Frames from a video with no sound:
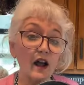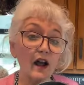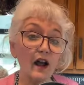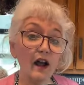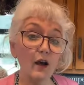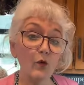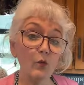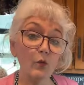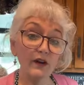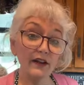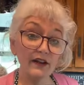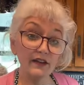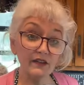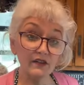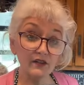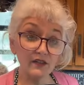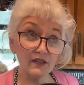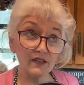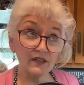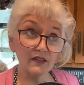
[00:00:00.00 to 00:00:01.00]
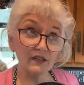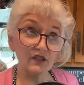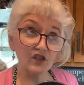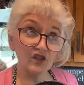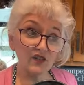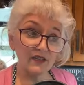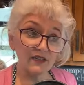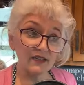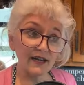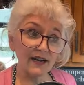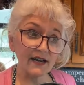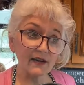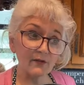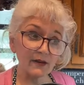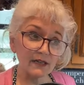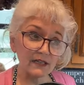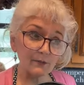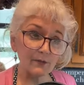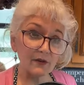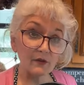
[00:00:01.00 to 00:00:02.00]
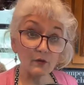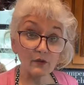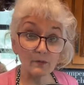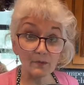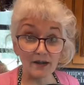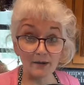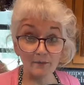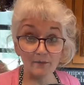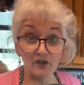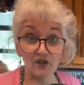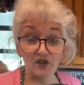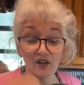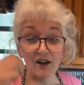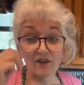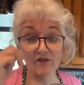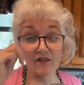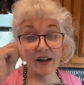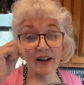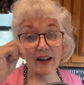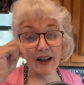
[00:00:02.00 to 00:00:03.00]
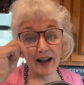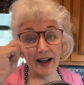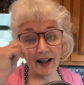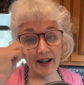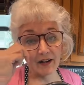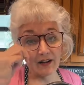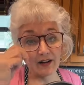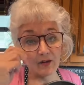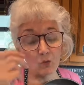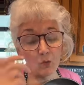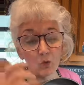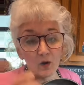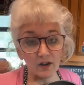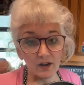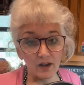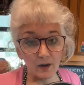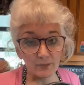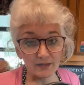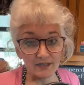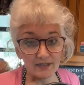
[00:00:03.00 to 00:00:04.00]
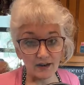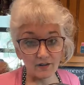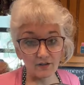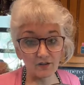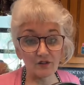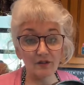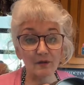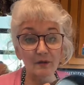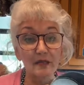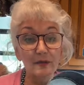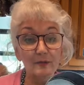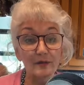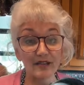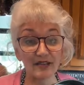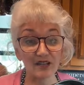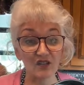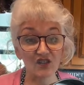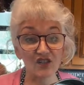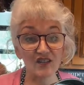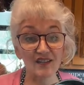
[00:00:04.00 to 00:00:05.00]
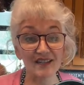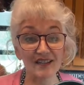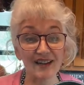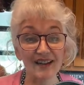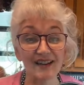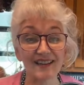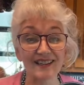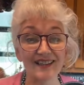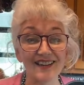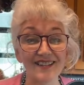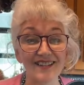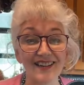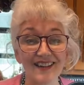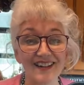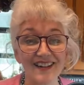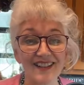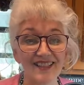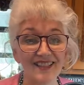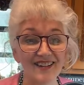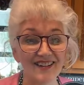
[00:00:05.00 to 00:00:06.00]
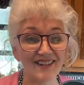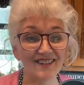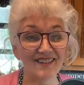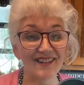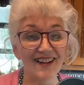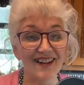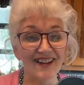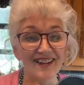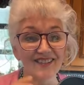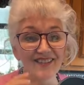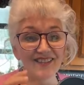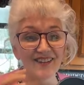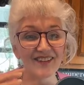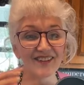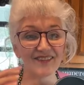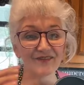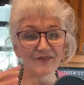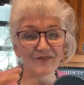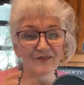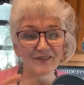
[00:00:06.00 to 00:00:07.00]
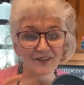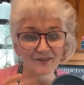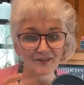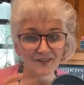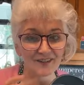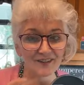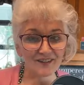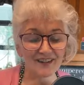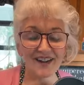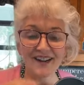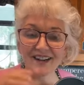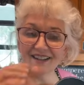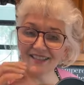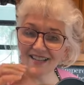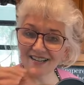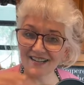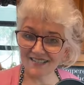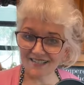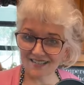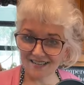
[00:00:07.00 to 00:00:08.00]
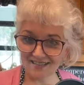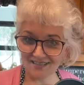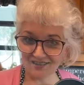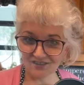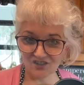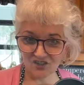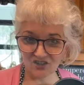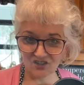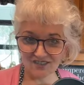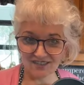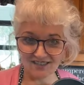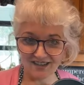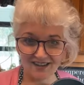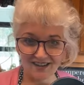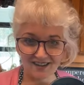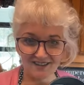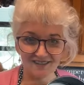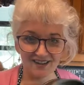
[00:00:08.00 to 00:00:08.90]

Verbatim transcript: Uh, when I use the cheesecake recipe with Pampered Chef, I add in one cup of sour cream to make the cheesecake because I like it thicker and a lot of fluffier than a dense cheesecake.